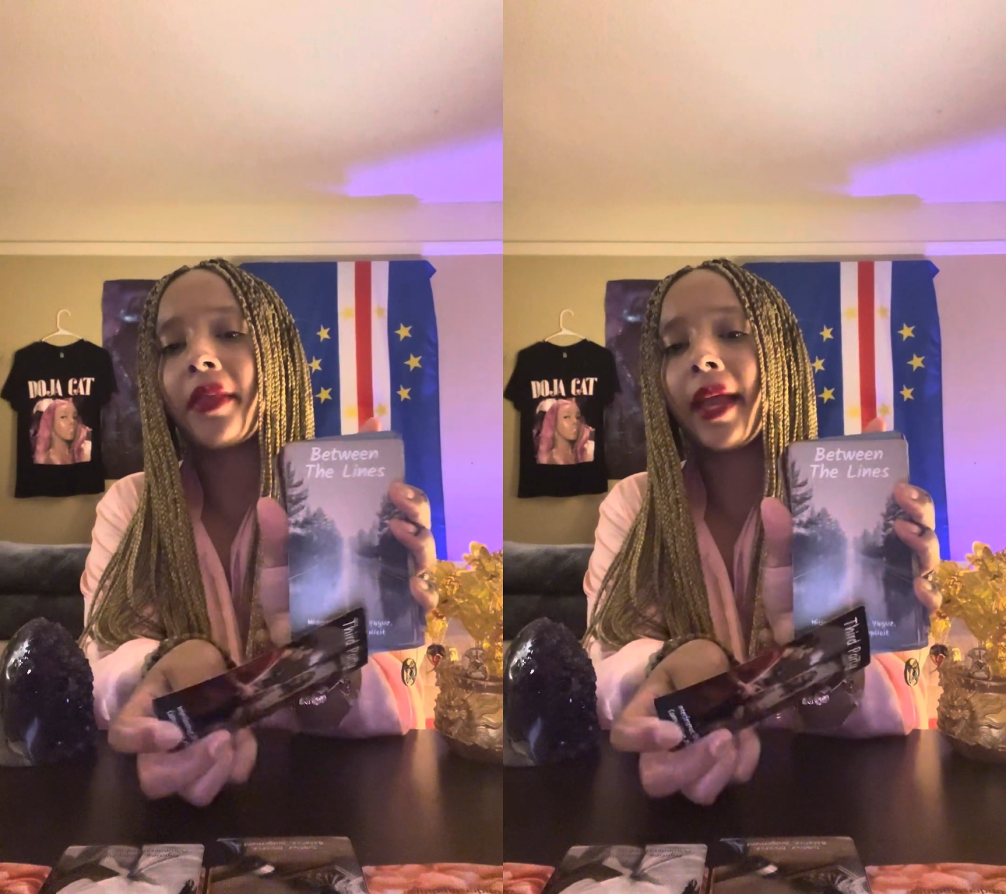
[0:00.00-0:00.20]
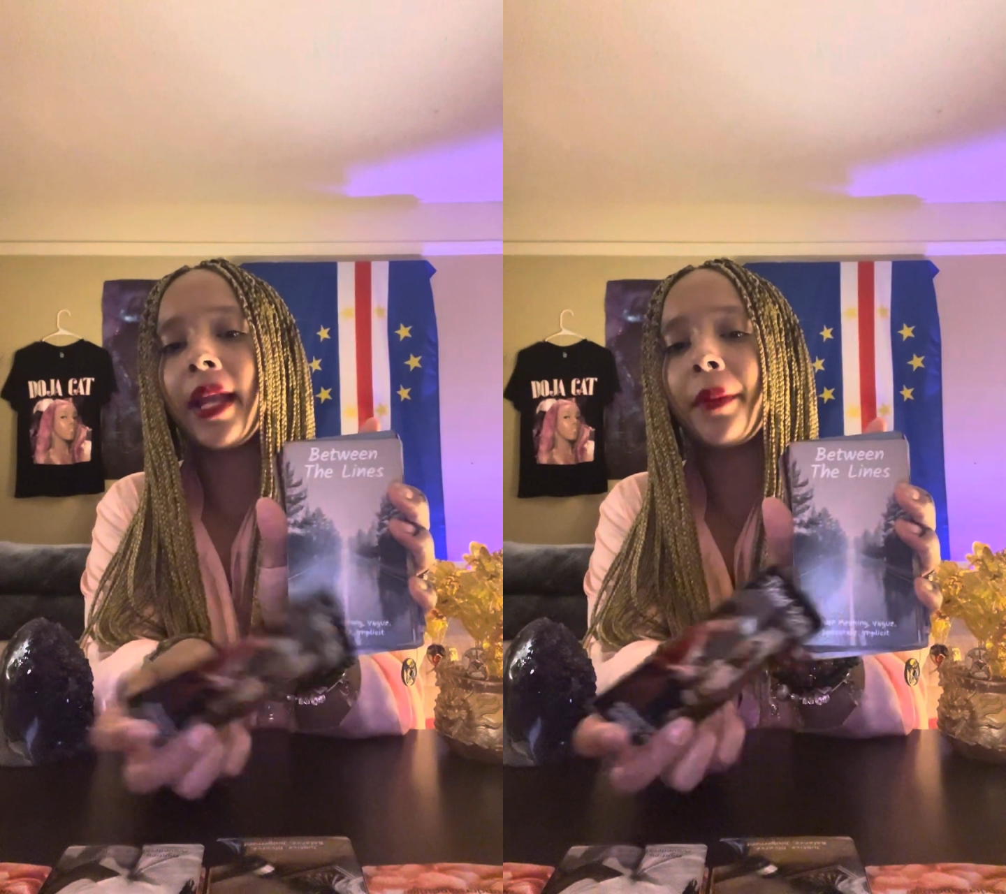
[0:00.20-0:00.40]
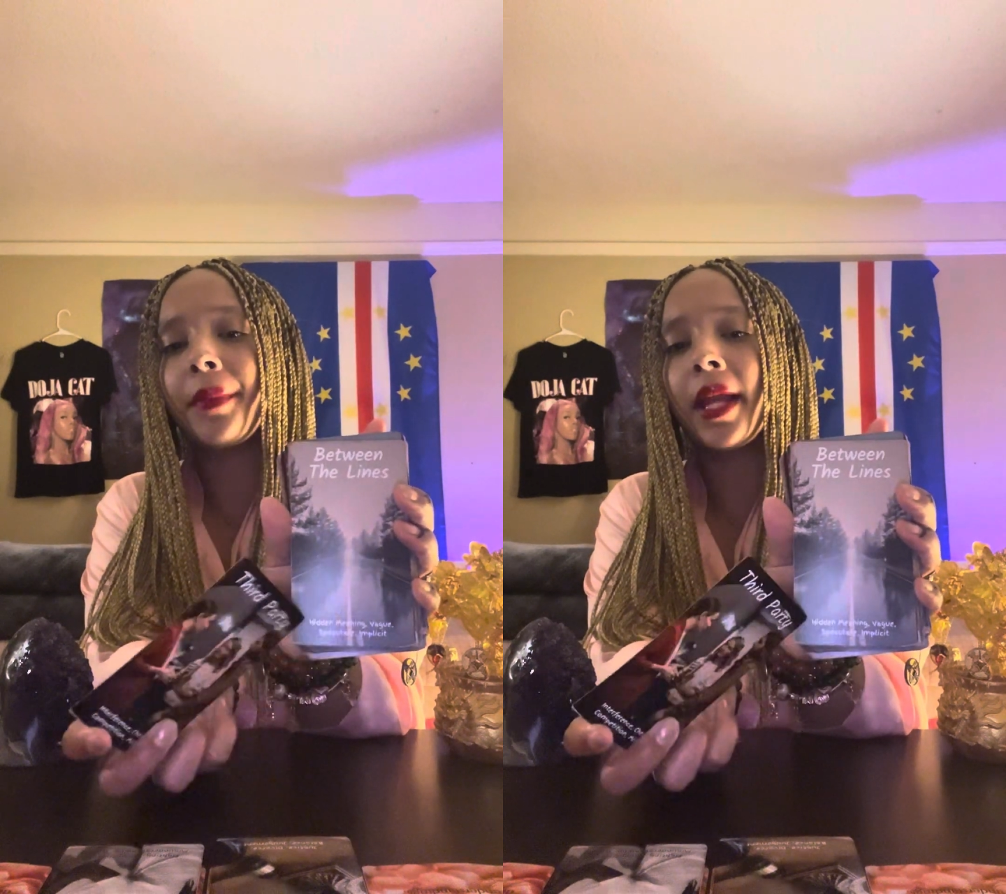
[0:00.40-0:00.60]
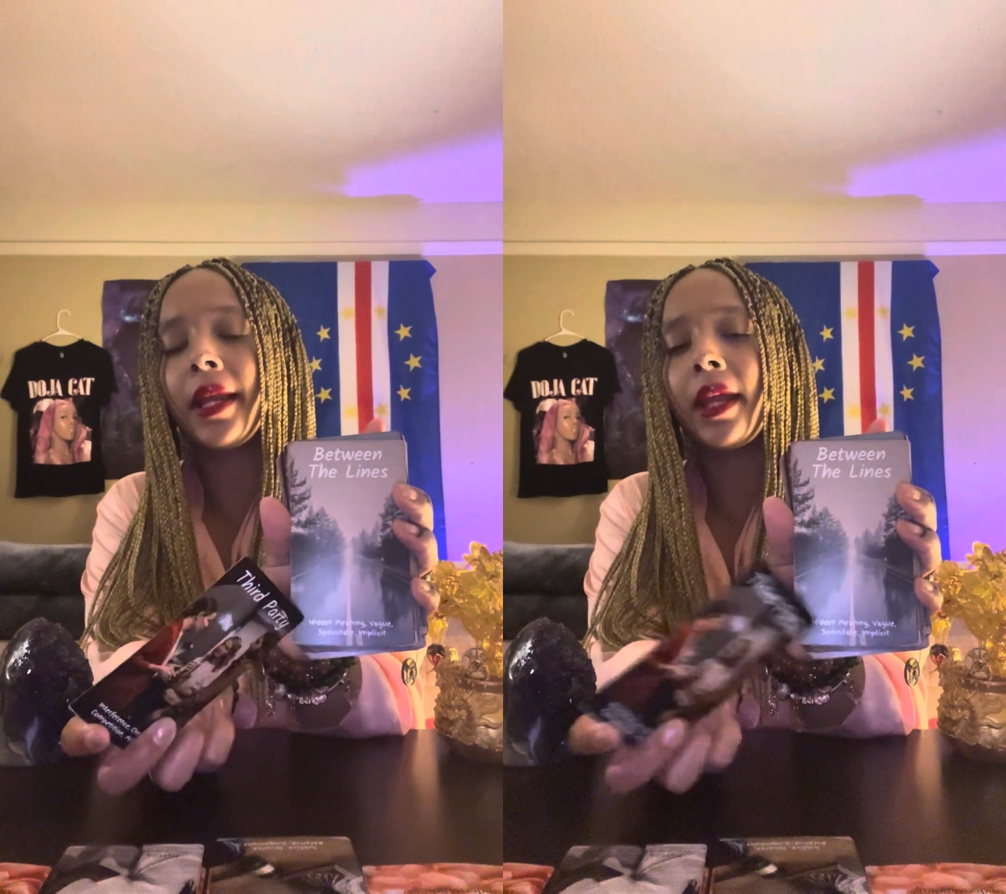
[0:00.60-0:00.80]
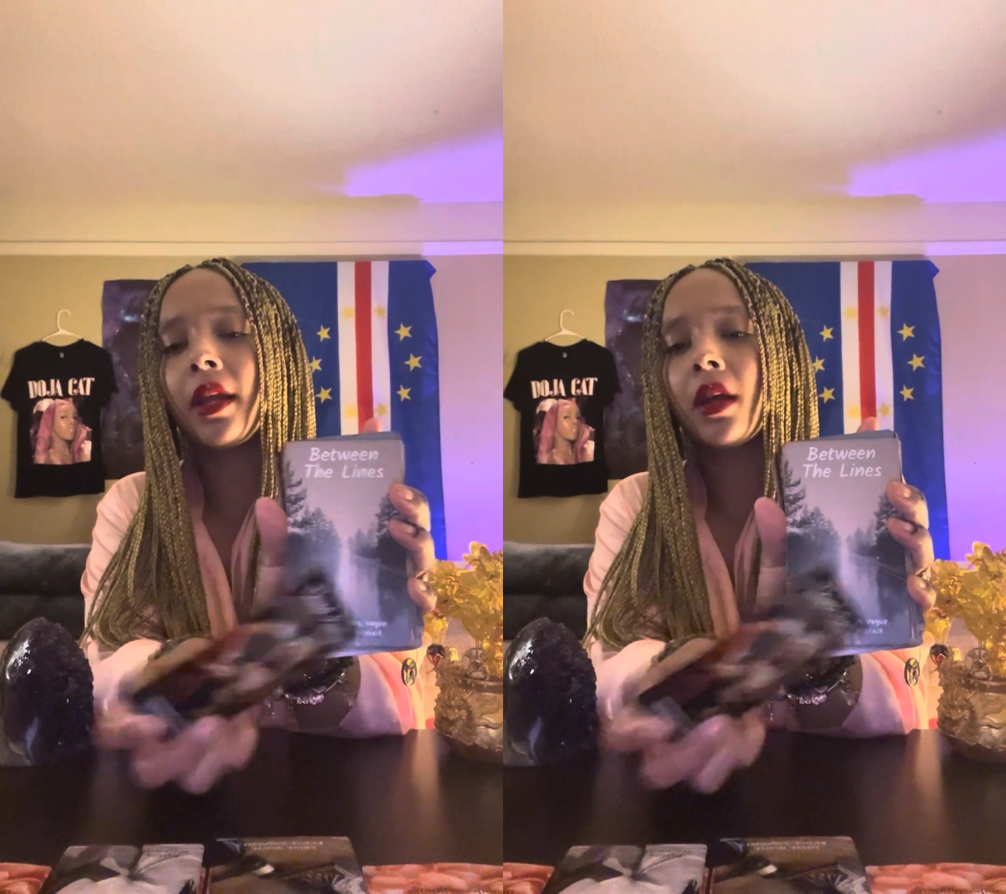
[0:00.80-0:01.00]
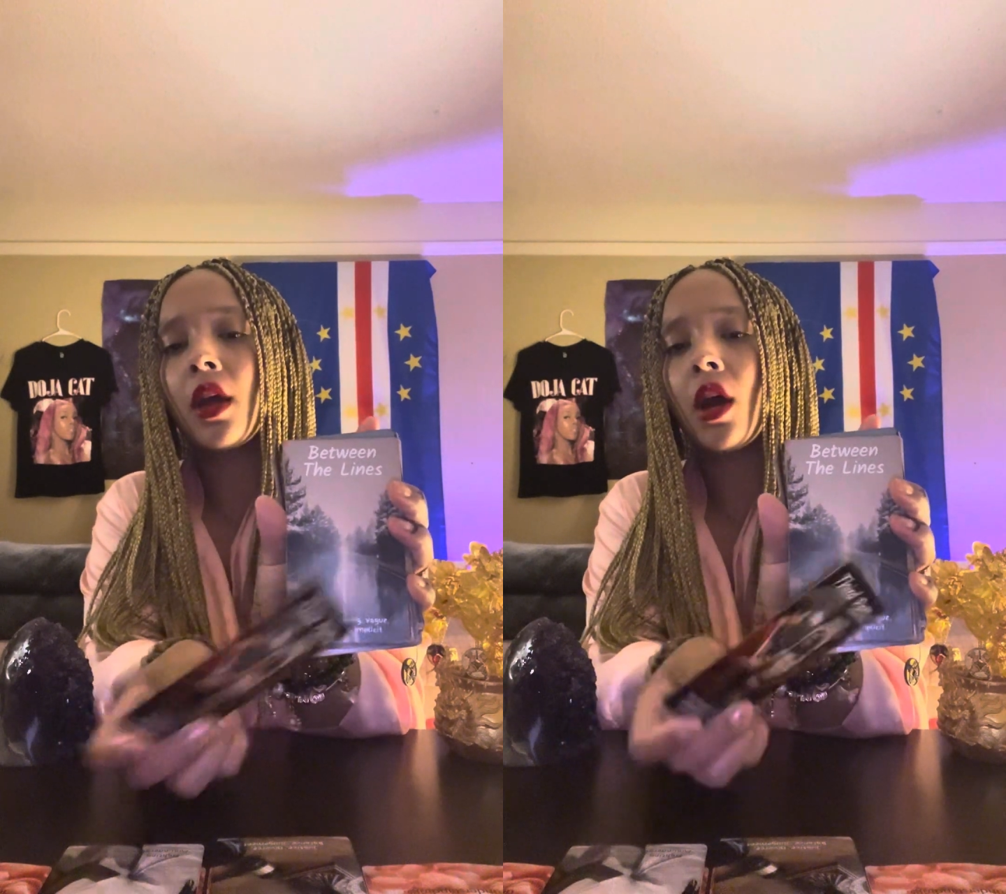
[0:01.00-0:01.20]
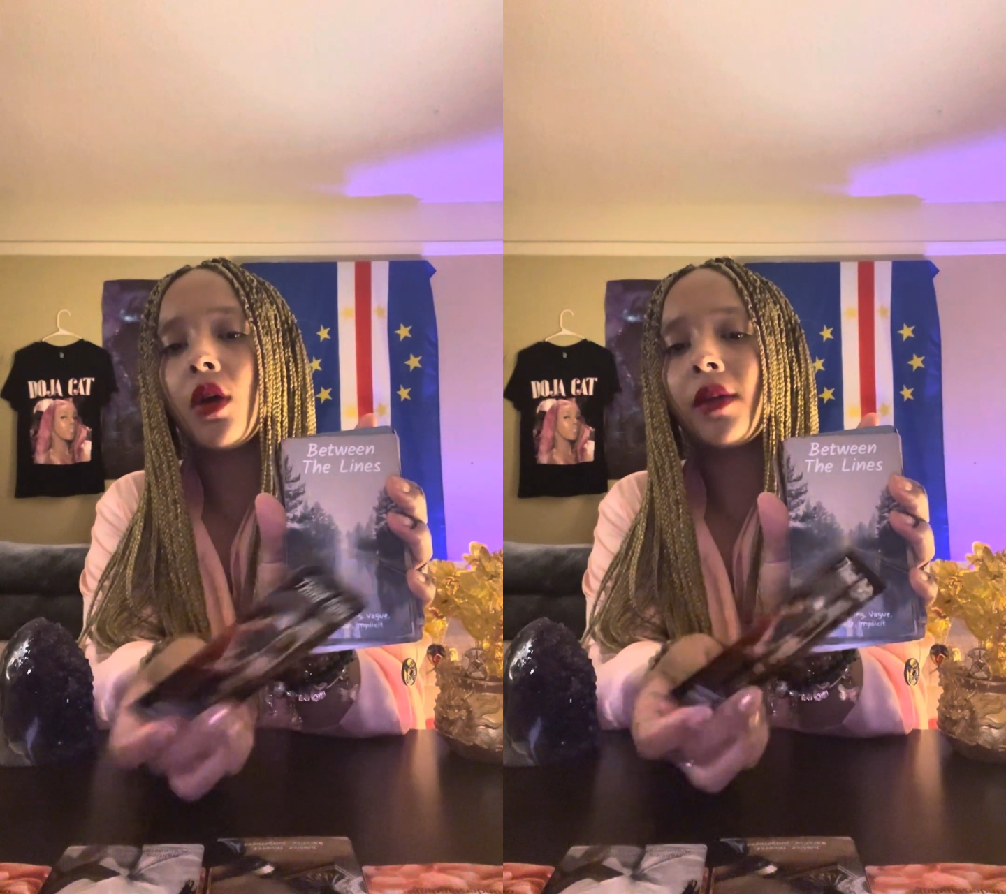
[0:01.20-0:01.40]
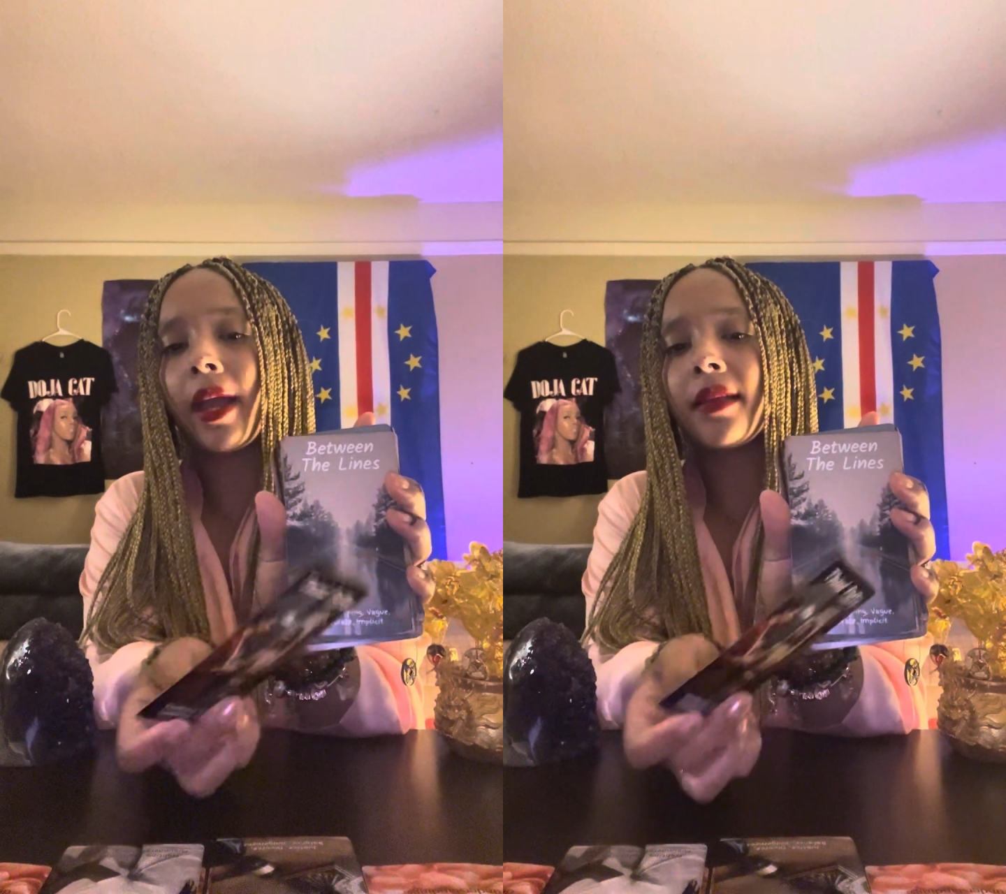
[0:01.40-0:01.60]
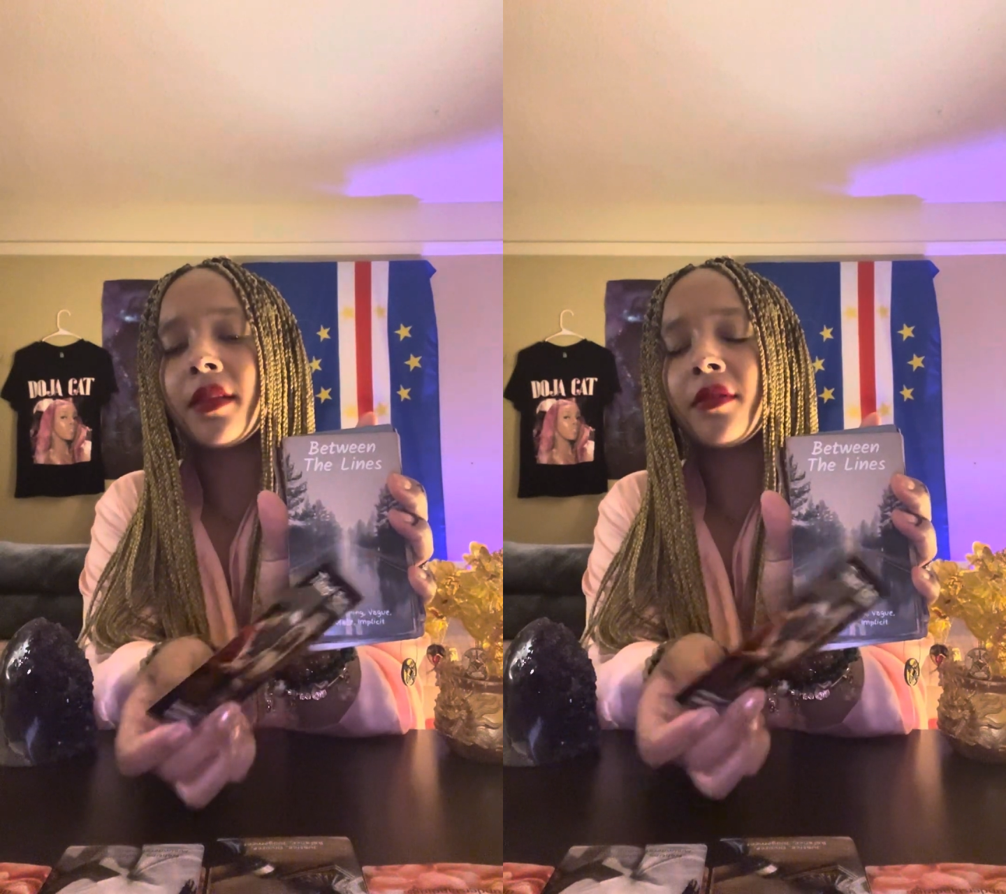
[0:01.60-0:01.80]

That hidden meaning, okay?